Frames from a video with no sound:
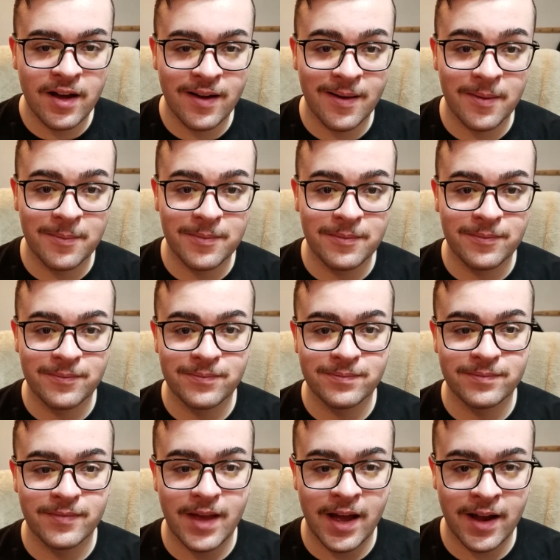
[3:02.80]
I
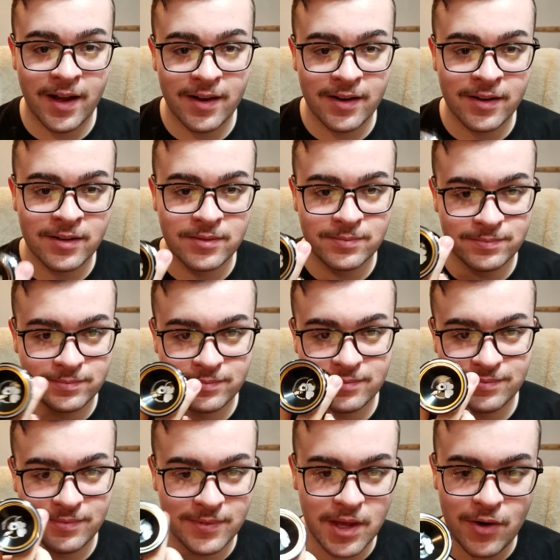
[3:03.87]
got a
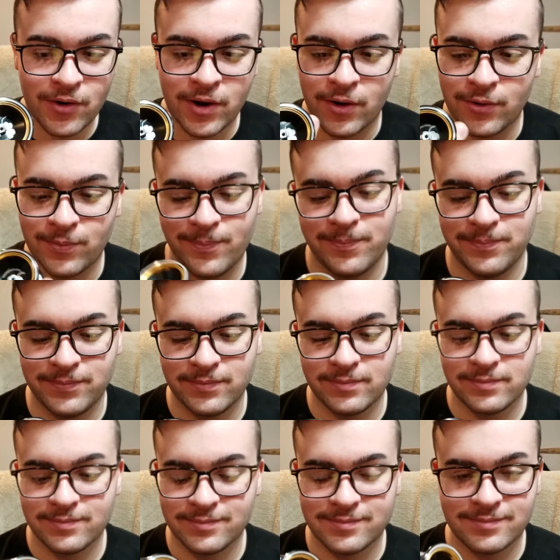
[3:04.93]
yo-yo.
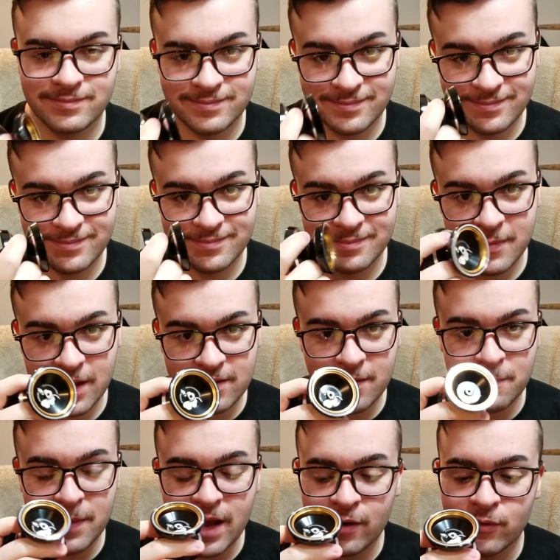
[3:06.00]

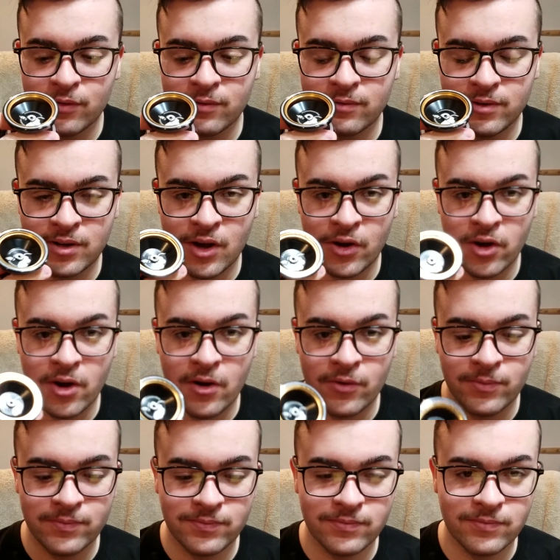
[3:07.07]
It's a metal
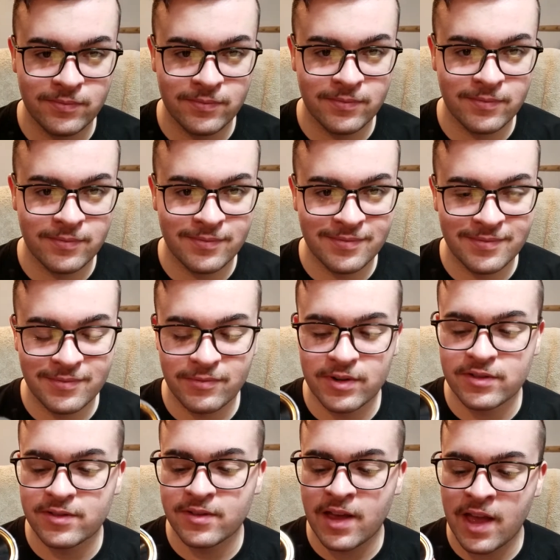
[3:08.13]
yo-yo,
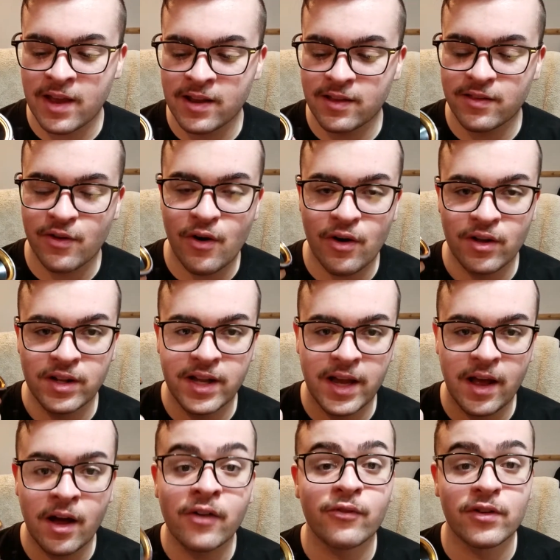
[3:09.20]
and it's called
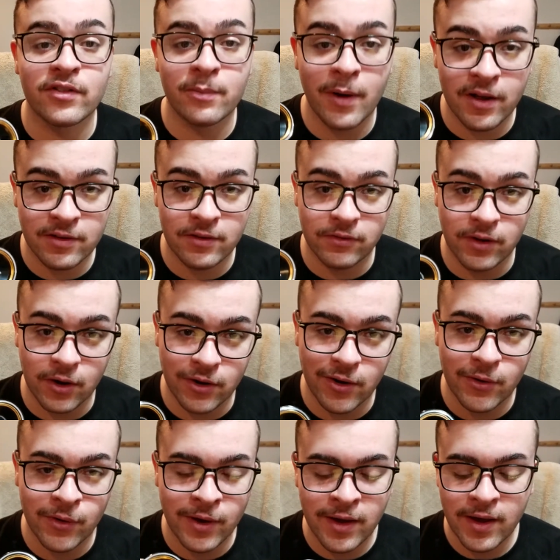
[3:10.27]
a unresponsive
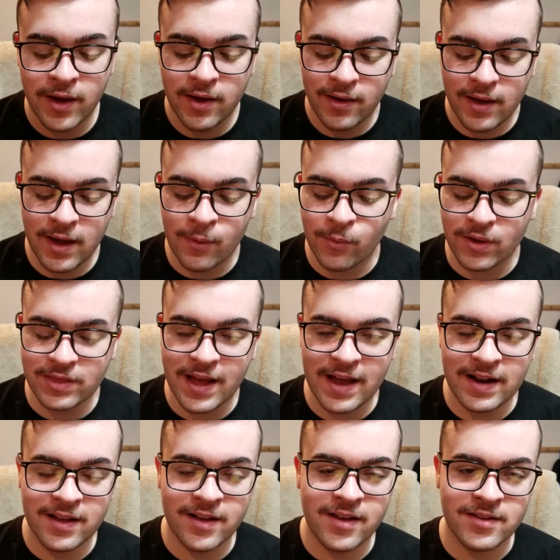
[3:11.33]
yo-yo. And what
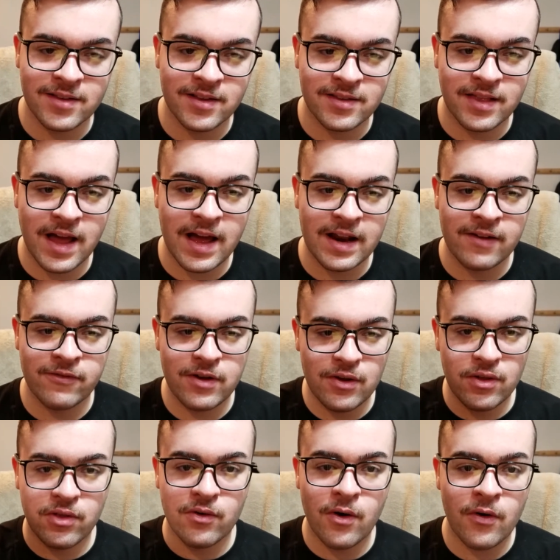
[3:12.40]
that is that if
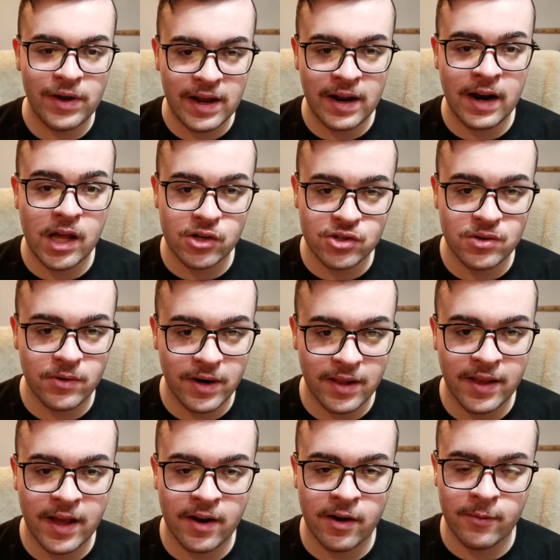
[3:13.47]
you throw it, and I'll show
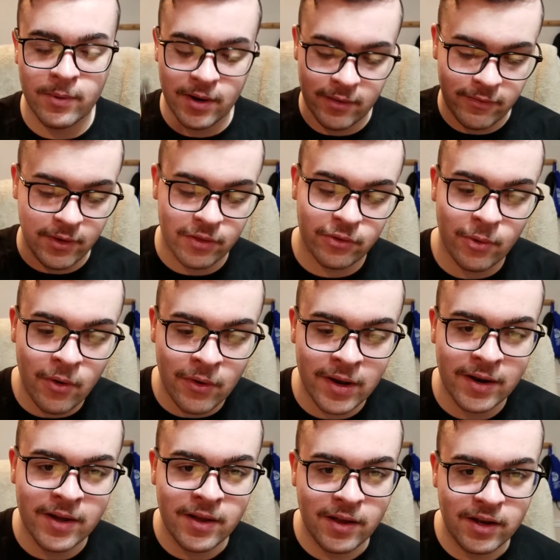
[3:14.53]
it later, but if you throw
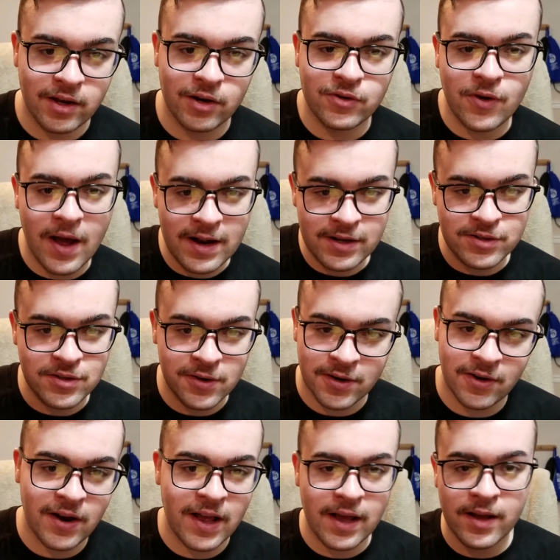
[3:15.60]
it and you try to
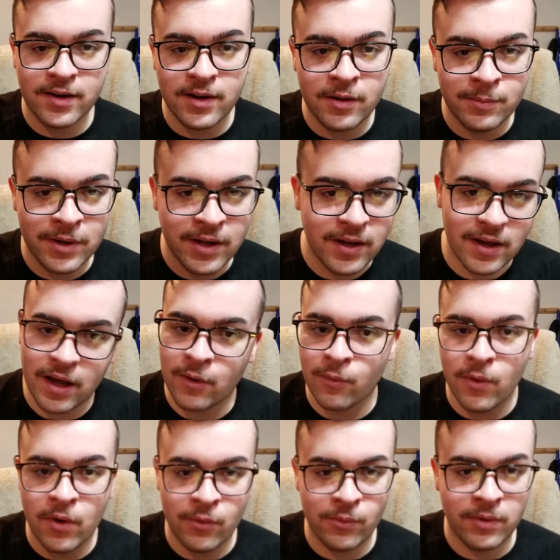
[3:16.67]
jerk your hand up, it
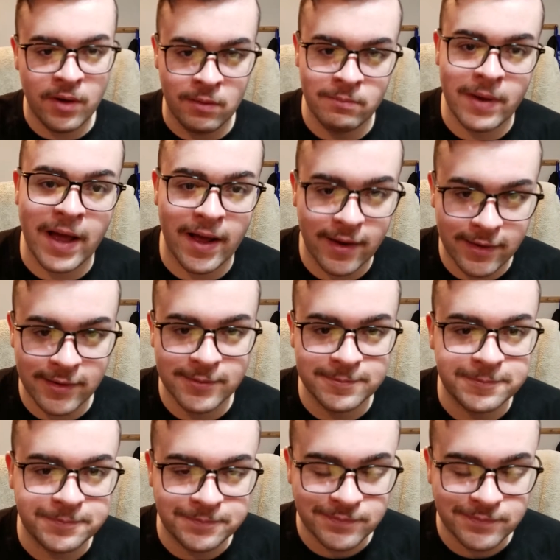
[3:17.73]
won't come back.